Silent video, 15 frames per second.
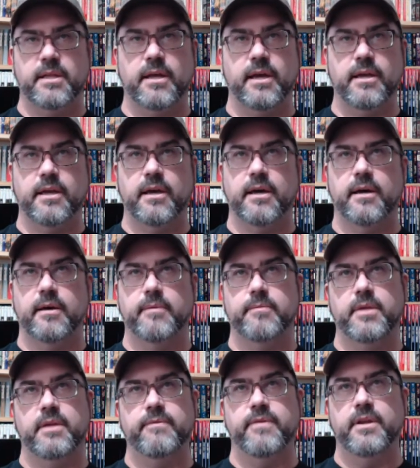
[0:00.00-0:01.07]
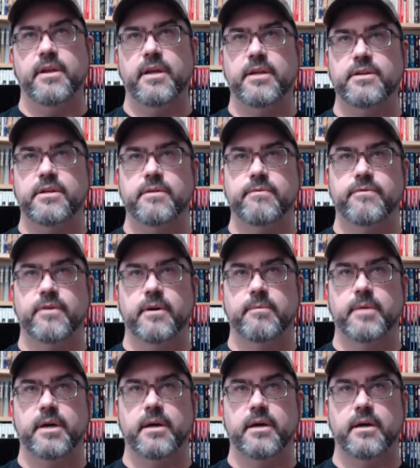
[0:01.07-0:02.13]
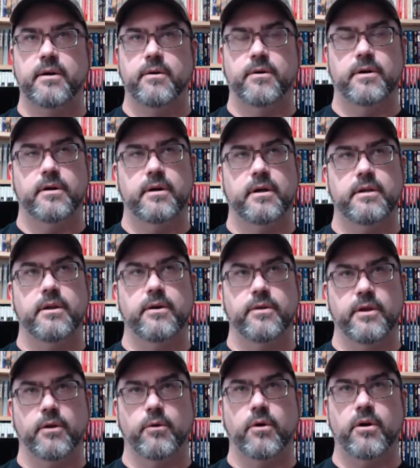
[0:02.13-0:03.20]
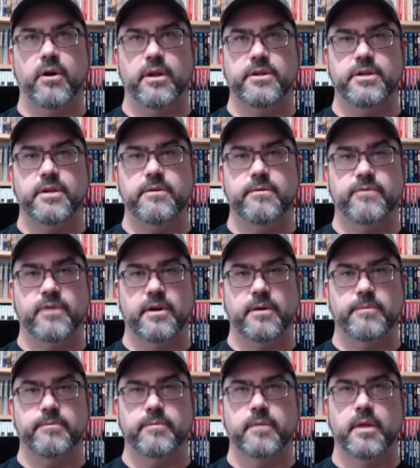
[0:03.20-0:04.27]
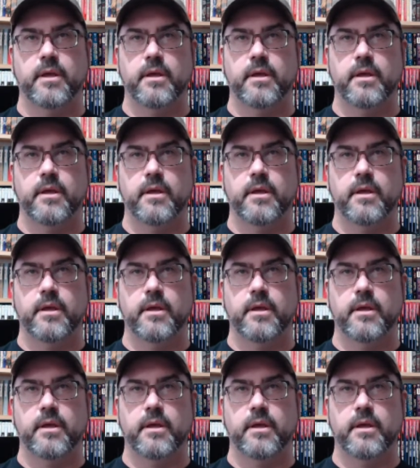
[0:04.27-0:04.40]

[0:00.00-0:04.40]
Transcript: little bit like the Infinity engine from, the Aurora engine from